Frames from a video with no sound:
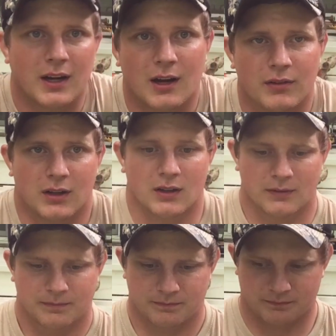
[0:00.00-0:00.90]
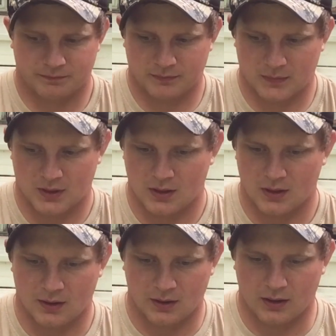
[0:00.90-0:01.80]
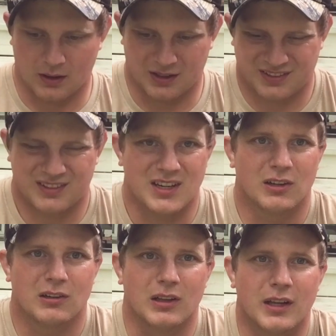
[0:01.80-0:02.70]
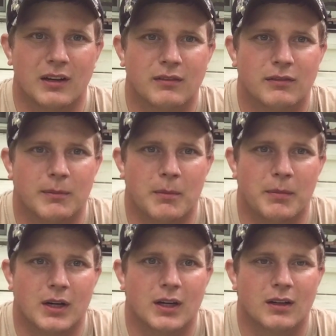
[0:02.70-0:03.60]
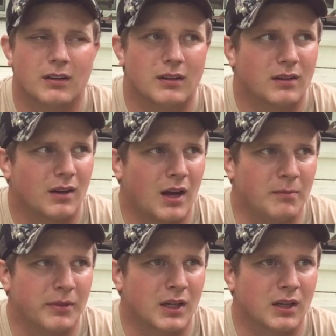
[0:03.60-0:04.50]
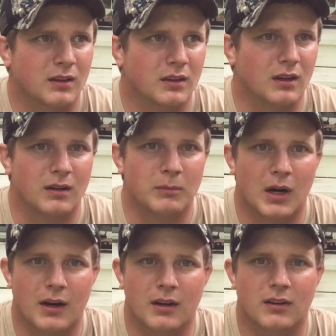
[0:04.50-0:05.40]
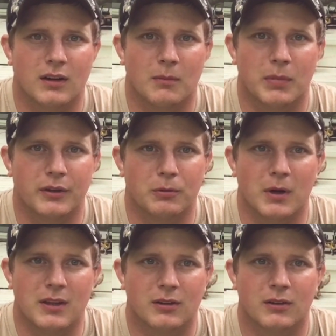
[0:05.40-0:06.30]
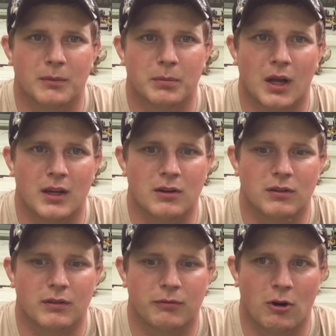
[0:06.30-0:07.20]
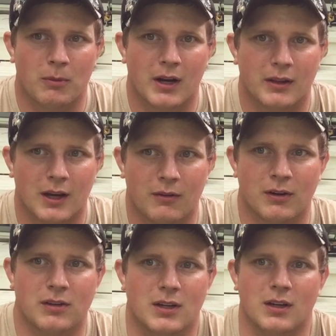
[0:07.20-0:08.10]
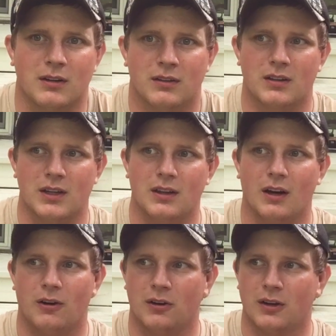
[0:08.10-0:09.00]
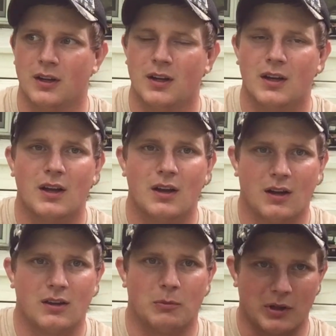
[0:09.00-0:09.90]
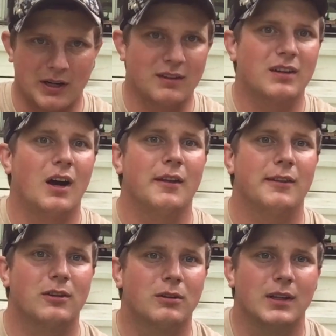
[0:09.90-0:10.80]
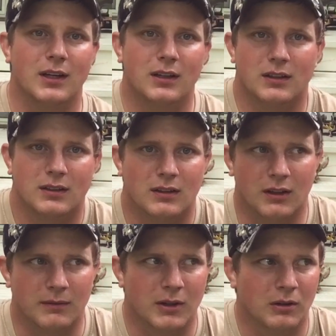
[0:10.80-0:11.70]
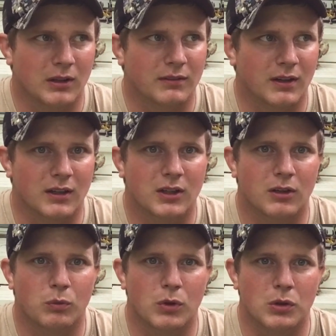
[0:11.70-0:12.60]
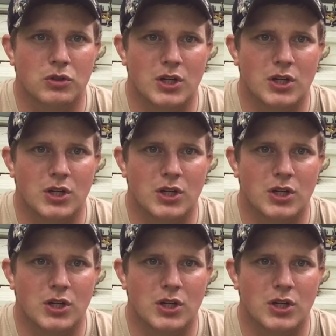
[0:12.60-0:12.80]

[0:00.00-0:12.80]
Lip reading: have a steel lid from a bucket. I'm thinking the broadheads are going to buzz right through it. Probably use the 4-blade on that one so you can see the blades cut through there. It will leave a good wound